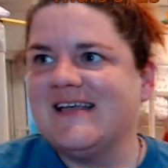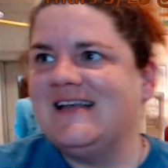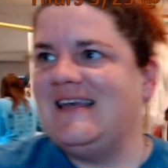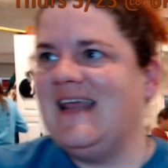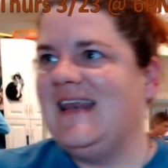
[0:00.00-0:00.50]

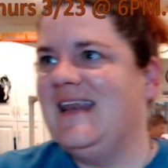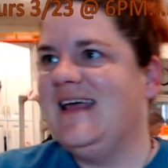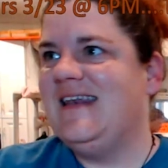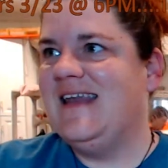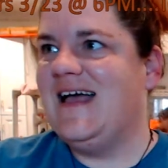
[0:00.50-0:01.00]
La,
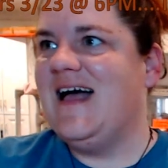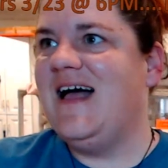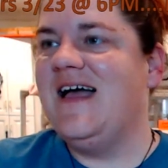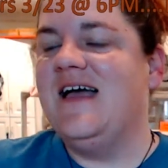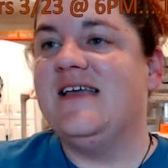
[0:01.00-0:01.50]
la,
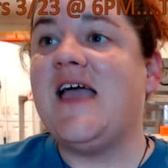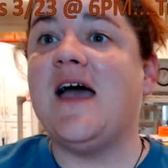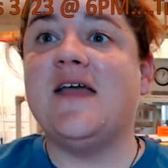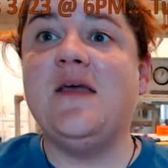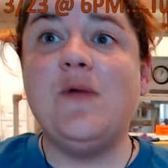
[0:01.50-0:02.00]
la. Yeah,
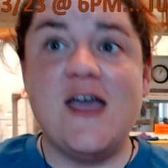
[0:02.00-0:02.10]
and then we